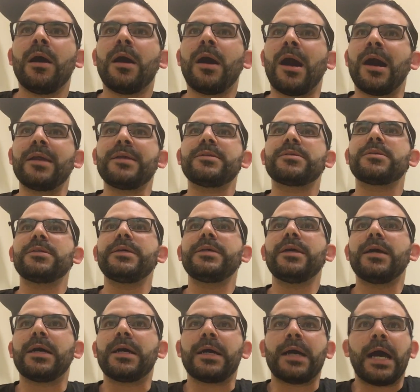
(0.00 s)

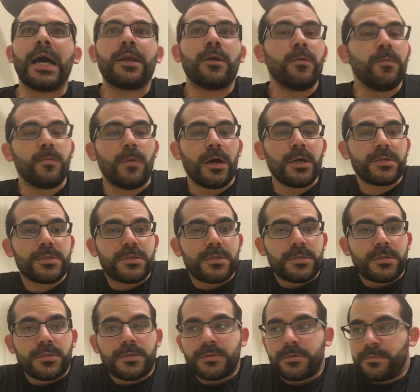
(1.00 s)
Honestly, I don't
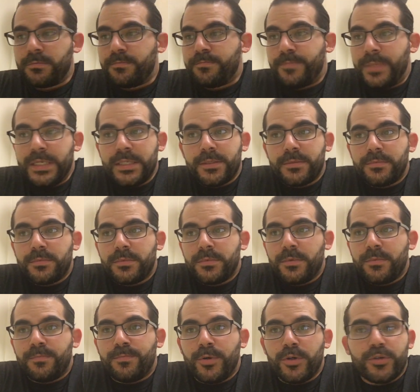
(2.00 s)
watch big
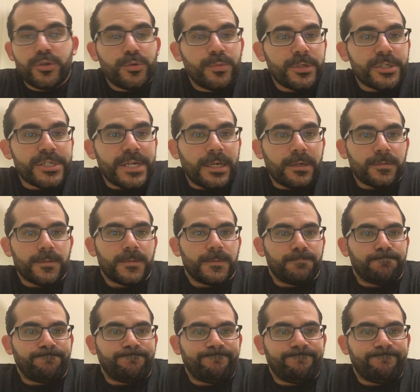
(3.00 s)
BookTuber channels.